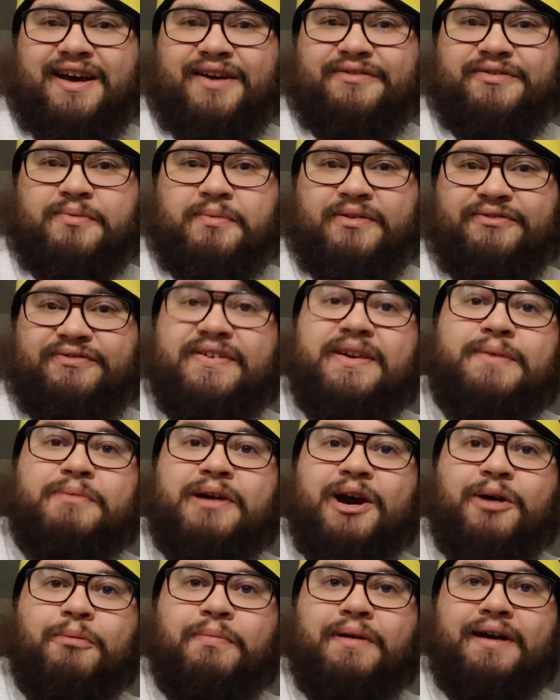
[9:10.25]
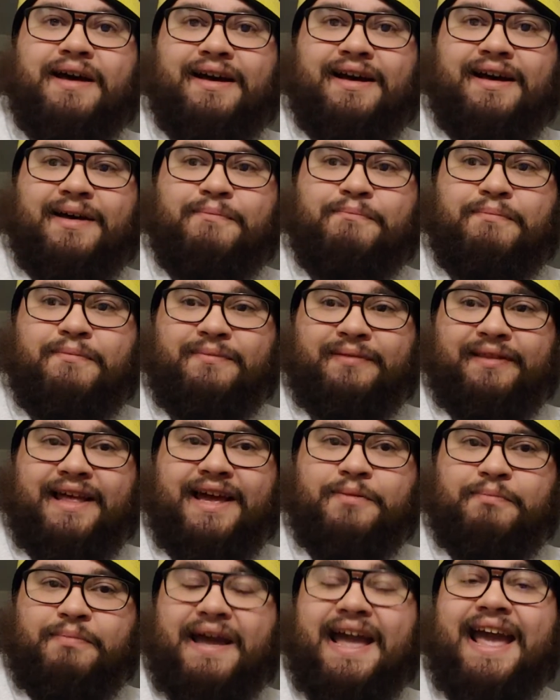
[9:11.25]
from a female
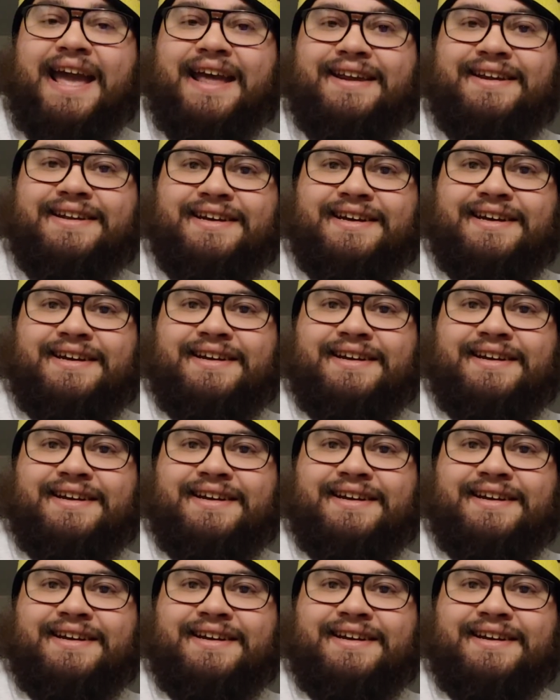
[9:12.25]
led band,